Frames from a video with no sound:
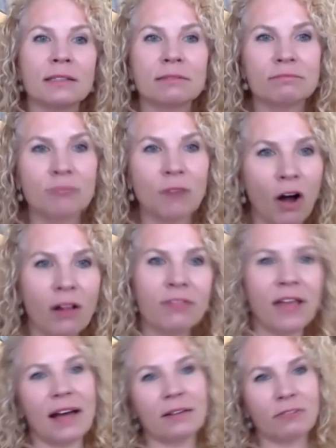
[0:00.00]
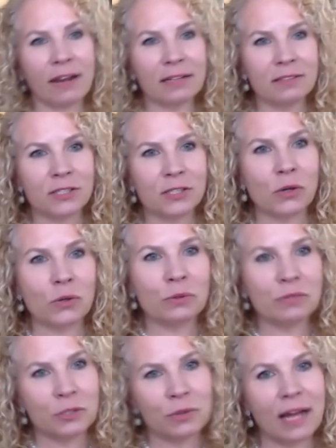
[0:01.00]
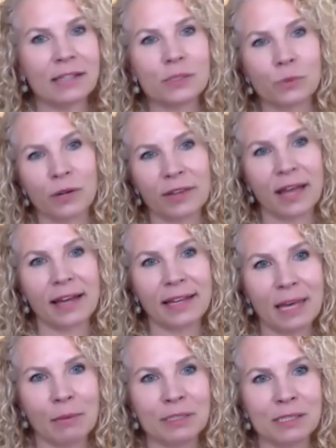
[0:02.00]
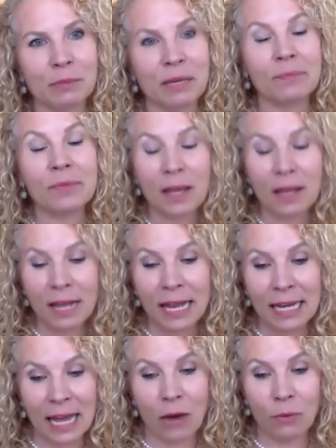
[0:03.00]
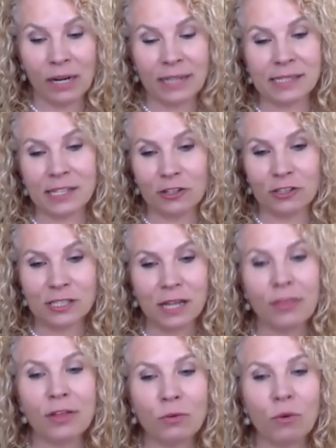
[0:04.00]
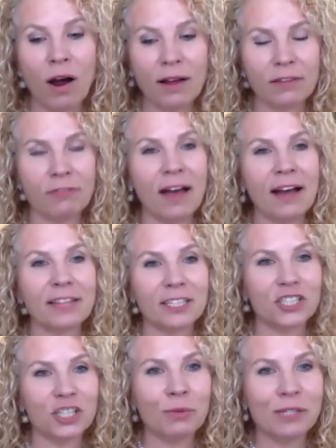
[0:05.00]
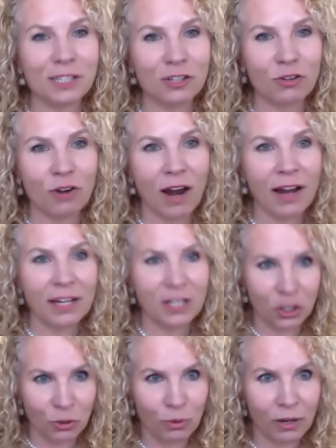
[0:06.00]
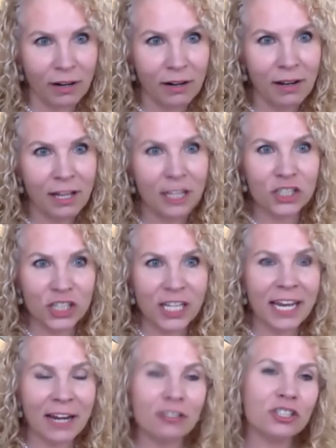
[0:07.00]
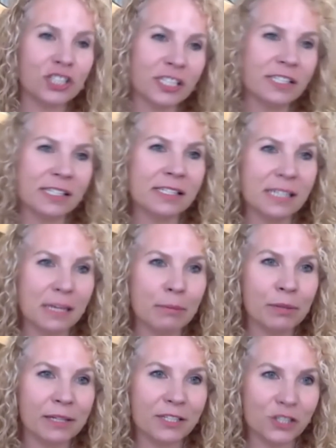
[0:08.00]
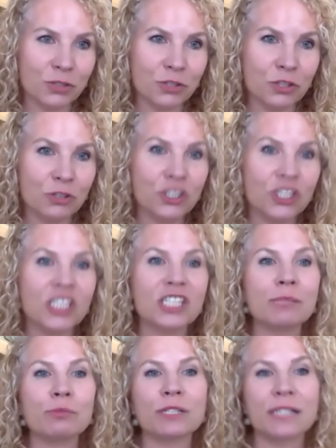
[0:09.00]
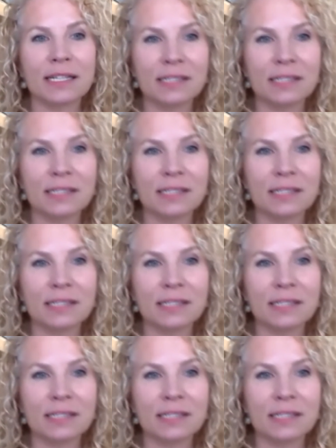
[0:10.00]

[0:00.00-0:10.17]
all of that right so so that's where that came into be anyhow when i said there's nothing wrong the fact that she wasn't crying and you were she cares just as deeply as you do she just presents it